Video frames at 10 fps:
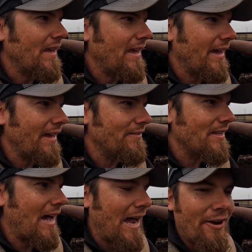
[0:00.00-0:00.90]
And
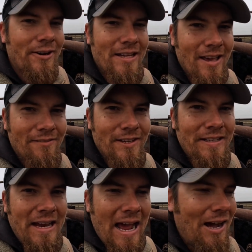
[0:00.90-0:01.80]
the irony of
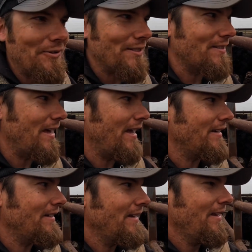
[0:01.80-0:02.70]
it now is
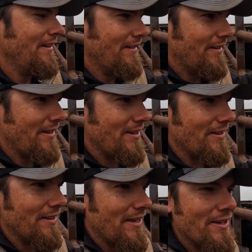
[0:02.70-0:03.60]
that
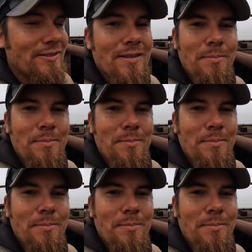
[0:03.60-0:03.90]
he he is